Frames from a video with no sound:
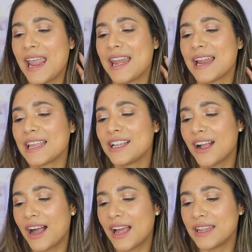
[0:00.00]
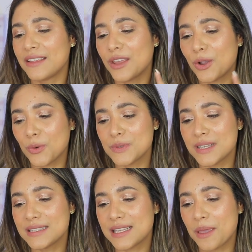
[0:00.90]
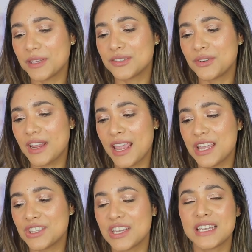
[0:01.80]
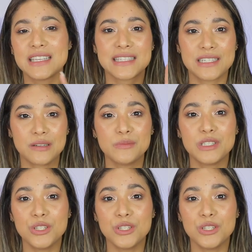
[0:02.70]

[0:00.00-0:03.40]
And I got the Kosas Chemistry AHA Serum